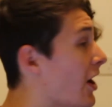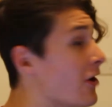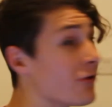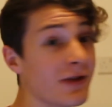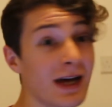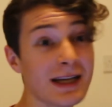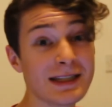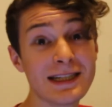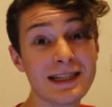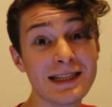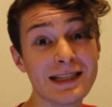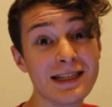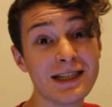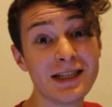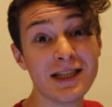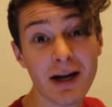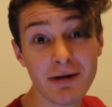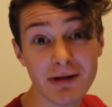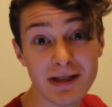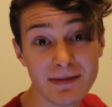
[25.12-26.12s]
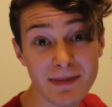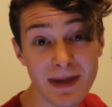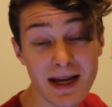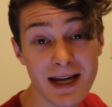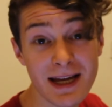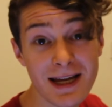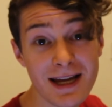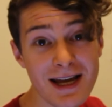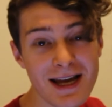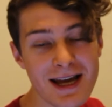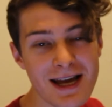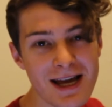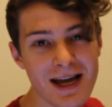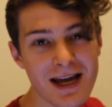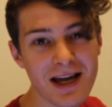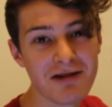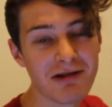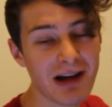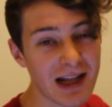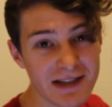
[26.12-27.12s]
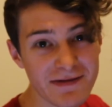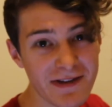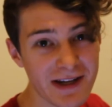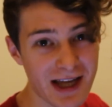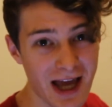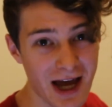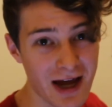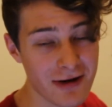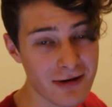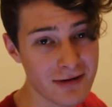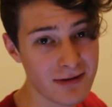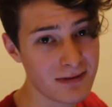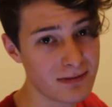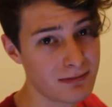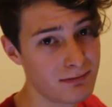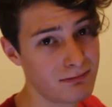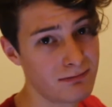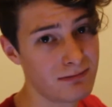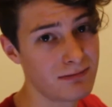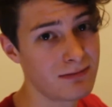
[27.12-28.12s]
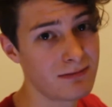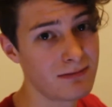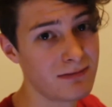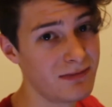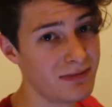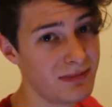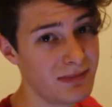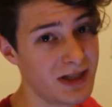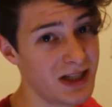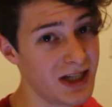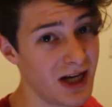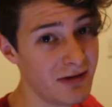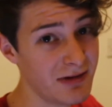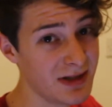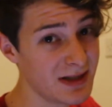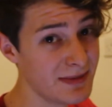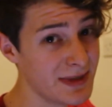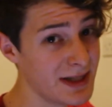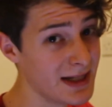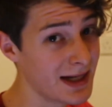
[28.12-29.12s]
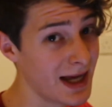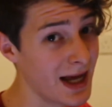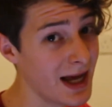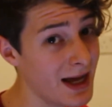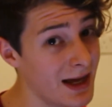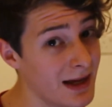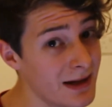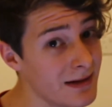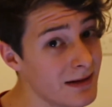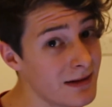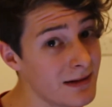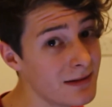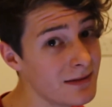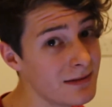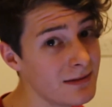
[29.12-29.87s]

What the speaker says: Oh, that's easy. JoeIsMe, Curls for Coat, JoeIsMe again.